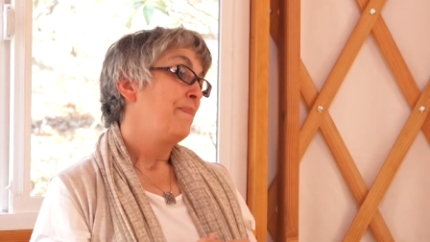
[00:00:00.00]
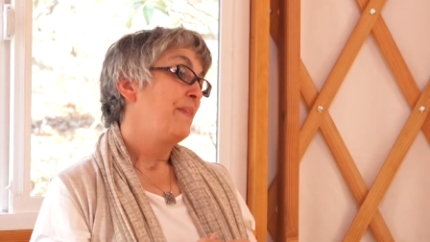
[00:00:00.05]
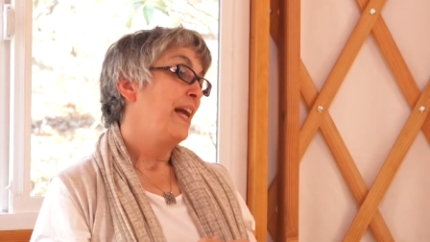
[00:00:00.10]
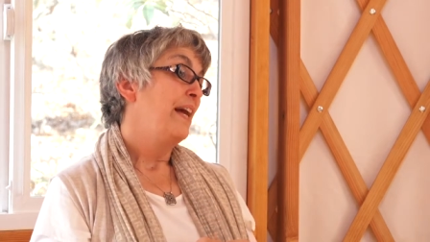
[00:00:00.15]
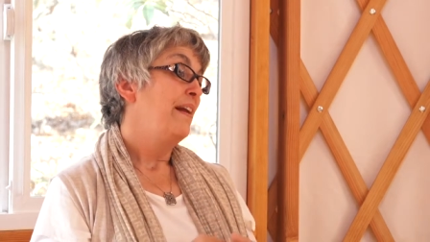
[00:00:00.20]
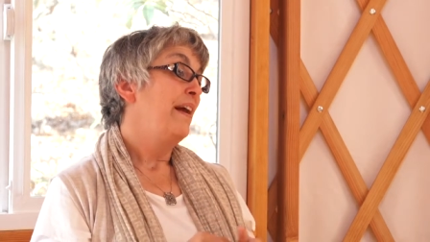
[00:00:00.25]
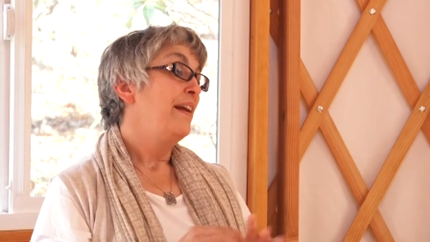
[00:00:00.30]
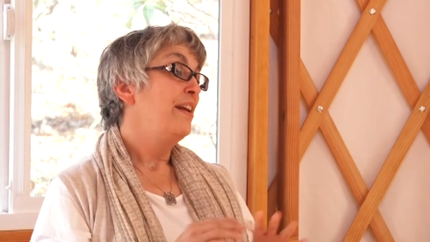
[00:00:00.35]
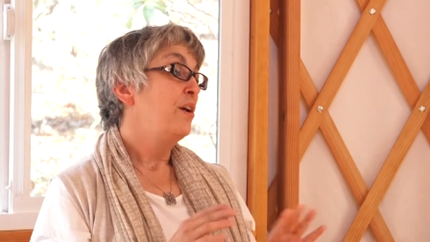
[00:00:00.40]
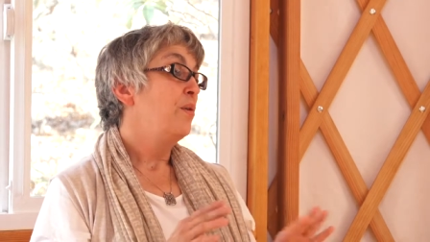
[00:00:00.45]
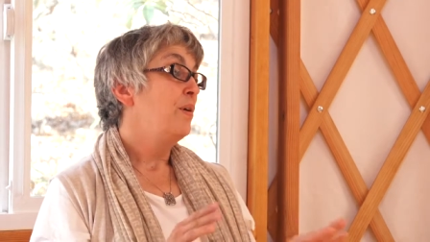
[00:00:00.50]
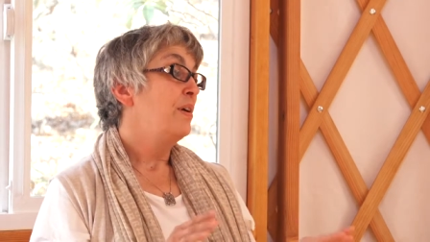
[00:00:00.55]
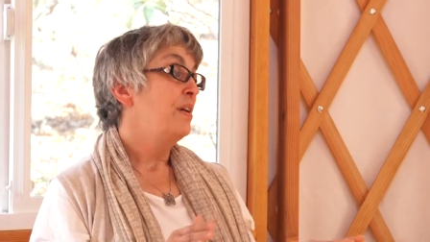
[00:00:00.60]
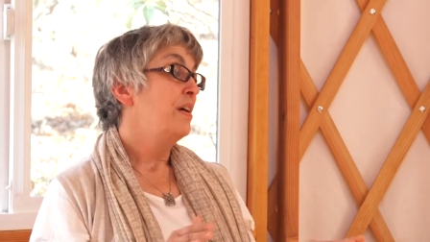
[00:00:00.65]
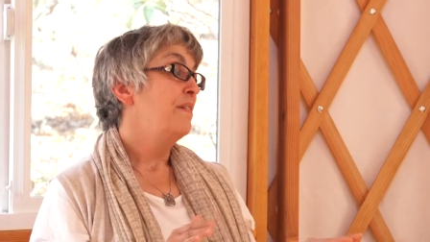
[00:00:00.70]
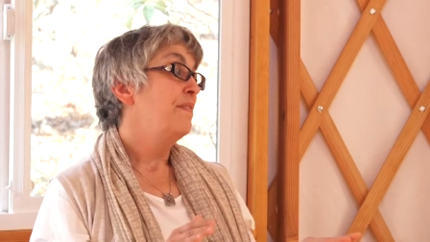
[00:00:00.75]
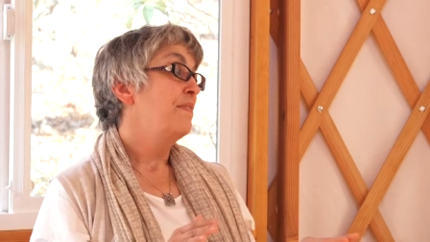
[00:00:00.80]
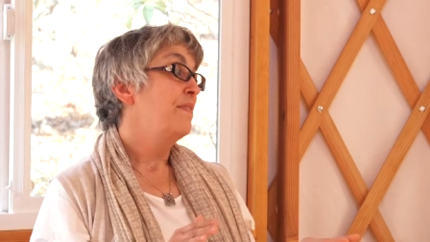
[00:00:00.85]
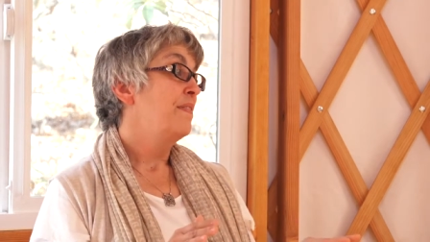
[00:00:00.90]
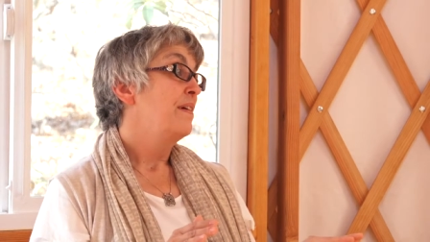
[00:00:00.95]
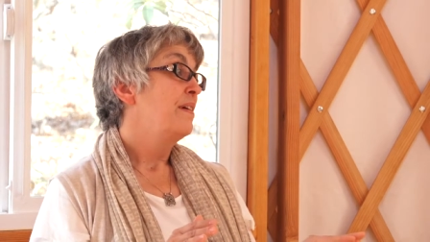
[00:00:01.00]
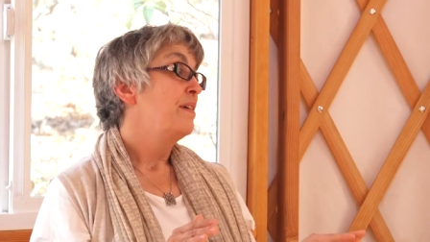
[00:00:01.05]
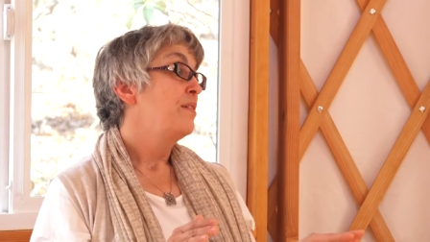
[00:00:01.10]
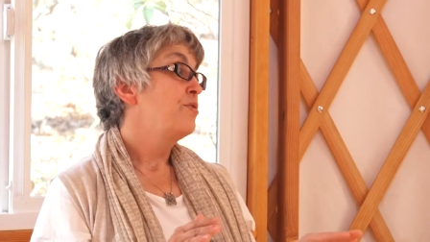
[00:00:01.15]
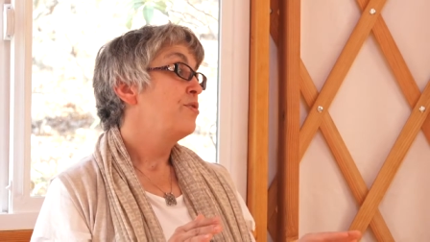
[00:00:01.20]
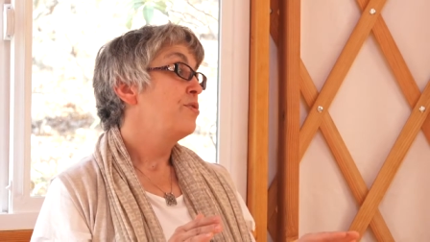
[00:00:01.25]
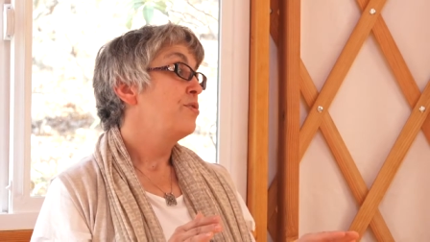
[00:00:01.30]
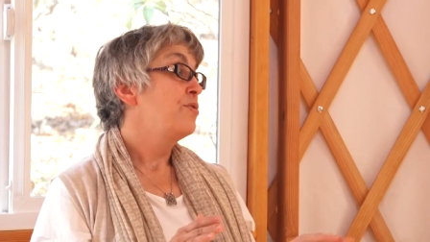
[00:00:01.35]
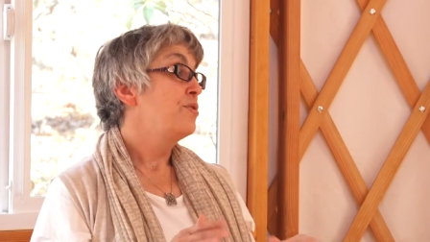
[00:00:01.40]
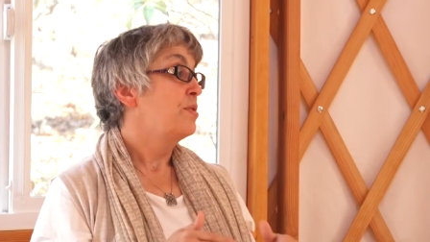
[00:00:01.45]
and I know enough
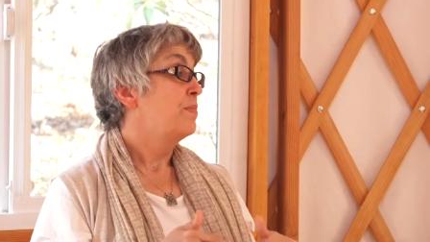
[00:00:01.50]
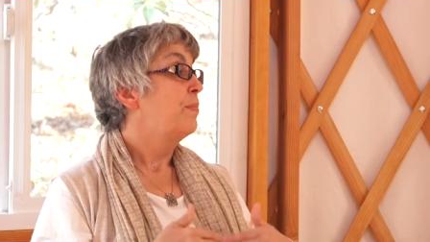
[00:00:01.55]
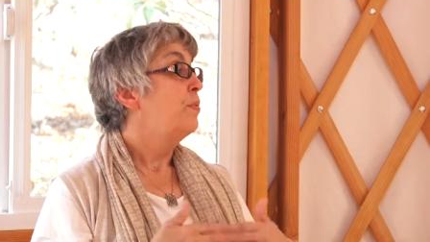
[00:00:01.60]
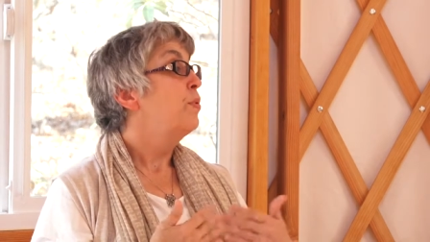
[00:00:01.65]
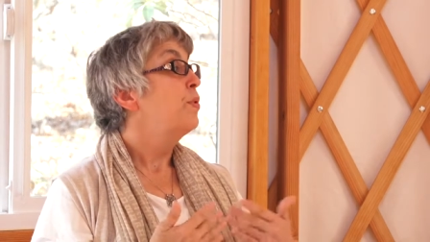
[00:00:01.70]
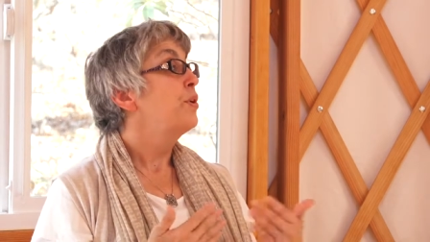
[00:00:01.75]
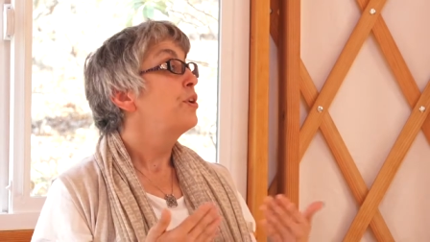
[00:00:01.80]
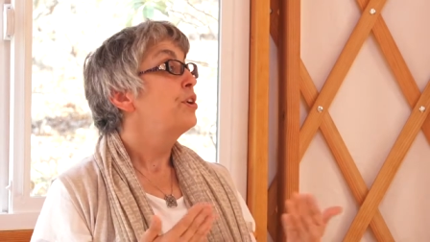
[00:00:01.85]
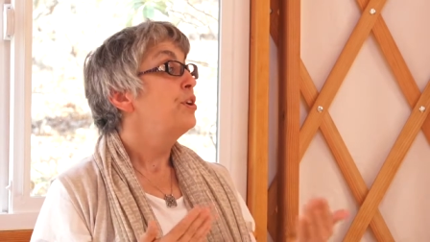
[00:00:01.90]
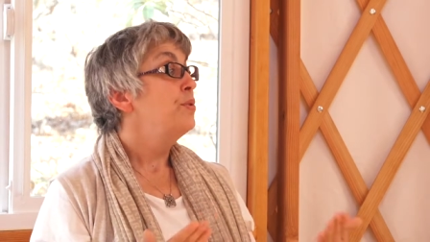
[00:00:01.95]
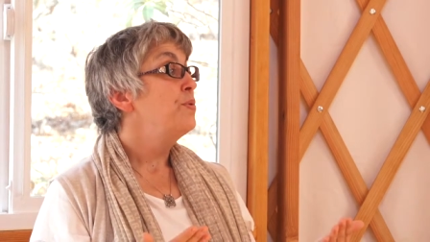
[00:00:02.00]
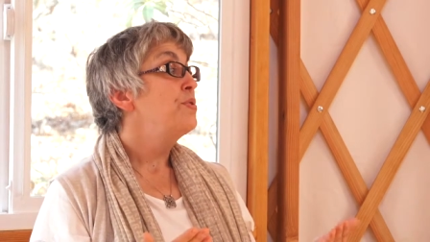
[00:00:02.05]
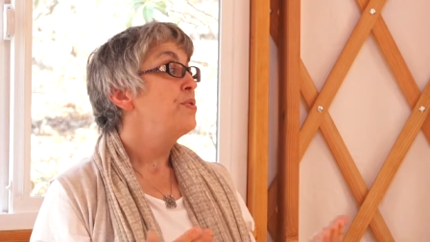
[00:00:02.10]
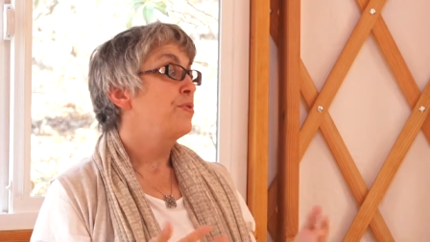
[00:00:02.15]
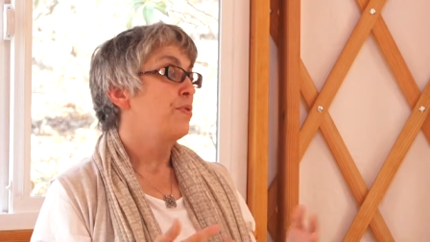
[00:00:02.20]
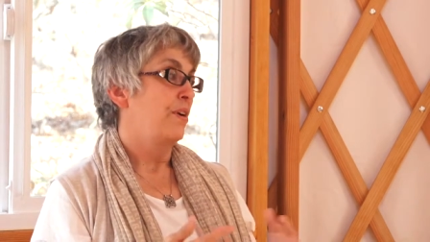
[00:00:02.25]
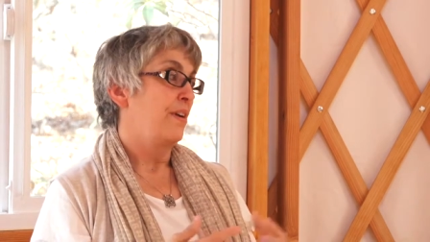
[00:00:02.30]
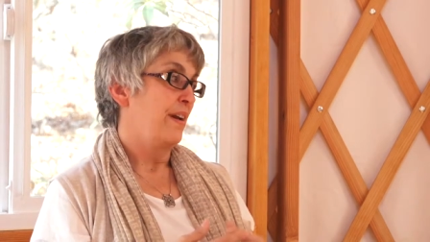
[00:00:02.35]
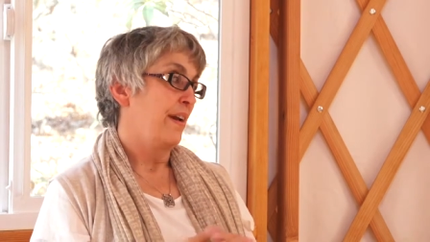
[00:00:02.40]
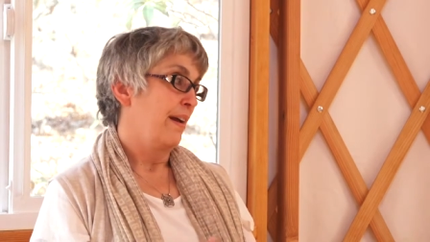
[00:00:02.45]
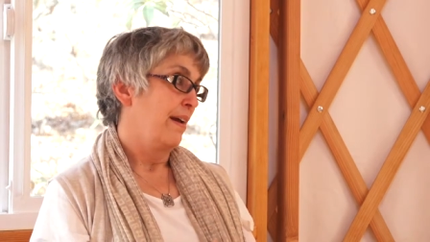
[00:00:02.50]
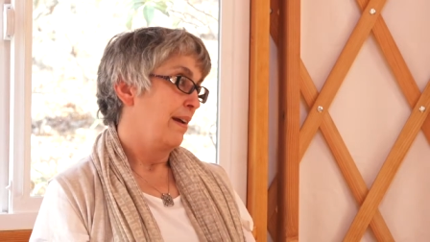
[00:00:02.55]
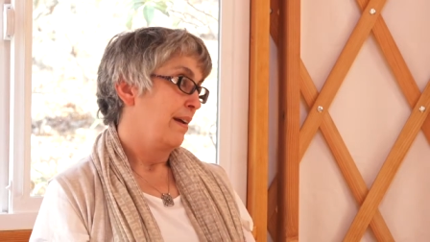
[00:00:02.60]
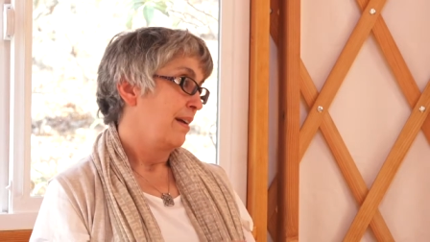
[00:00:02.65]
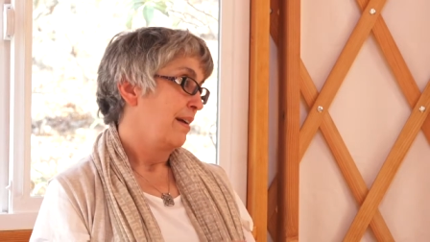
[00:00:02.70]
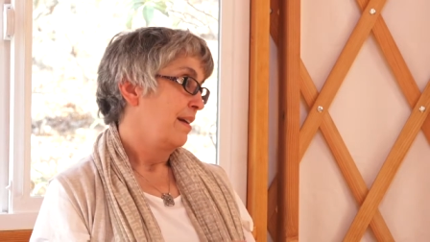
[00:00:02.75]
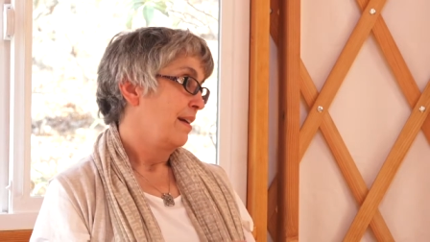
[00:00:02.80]
to support you starting.